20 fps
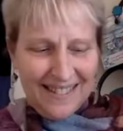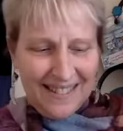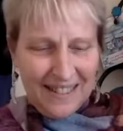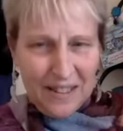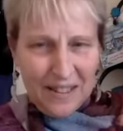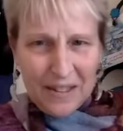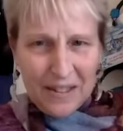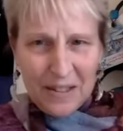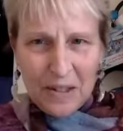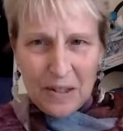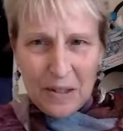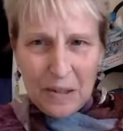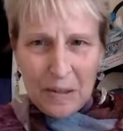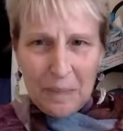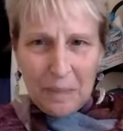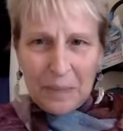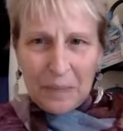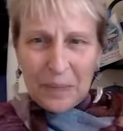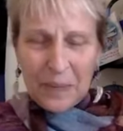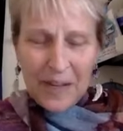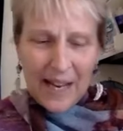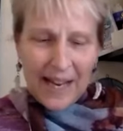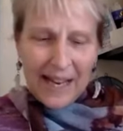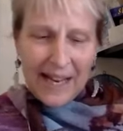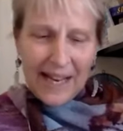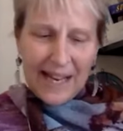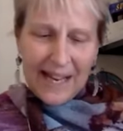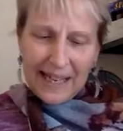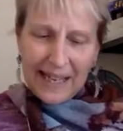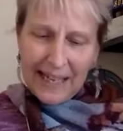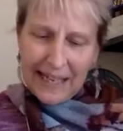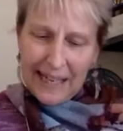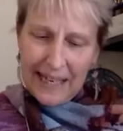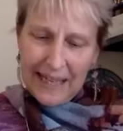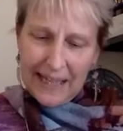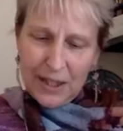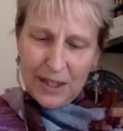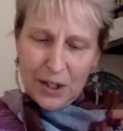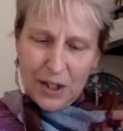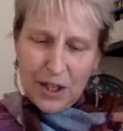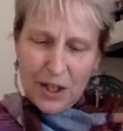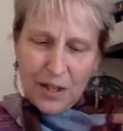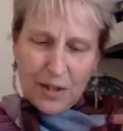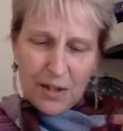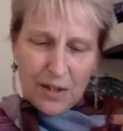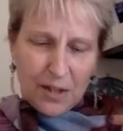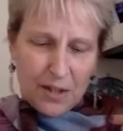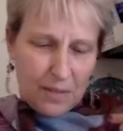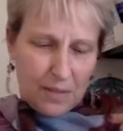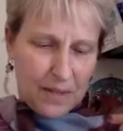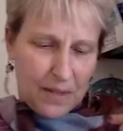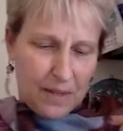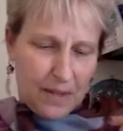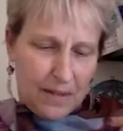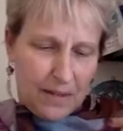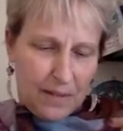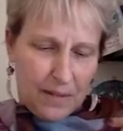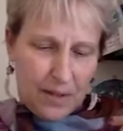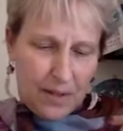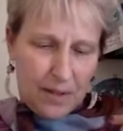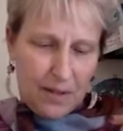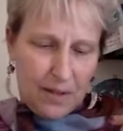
Oh, I, can I share something with